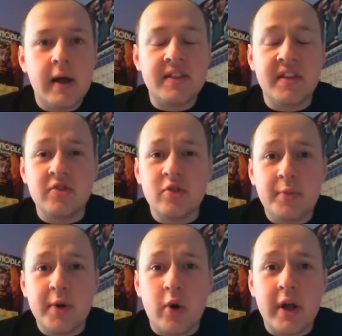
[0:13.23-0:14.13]
I think it's
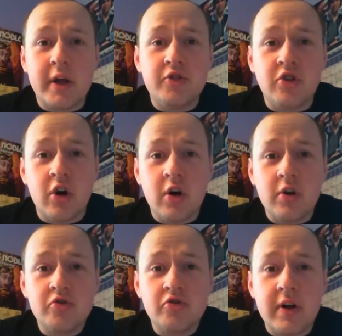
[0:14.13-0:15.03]
going to be quite a
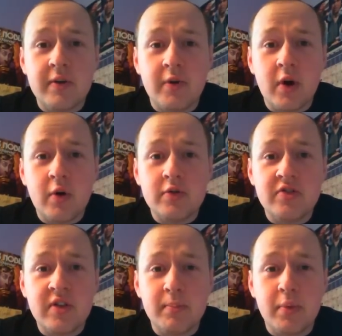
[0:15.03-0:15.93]
short, straightforward,
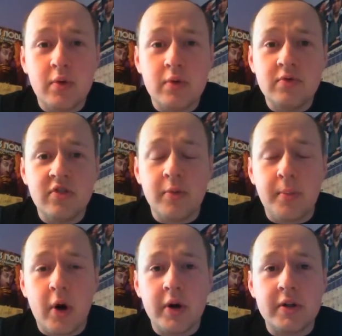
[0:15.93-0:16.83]
simple, to the
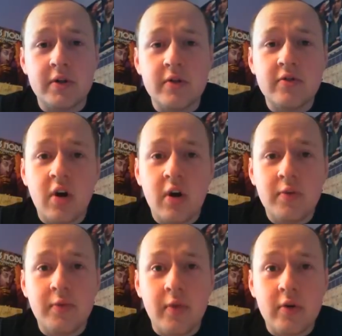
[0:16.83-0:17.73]
point sort
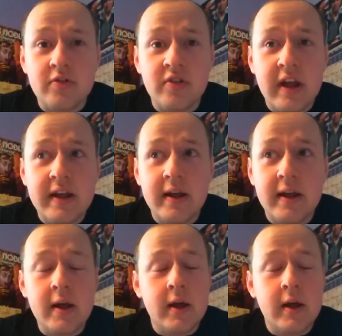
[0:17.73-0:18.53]
of vlog today.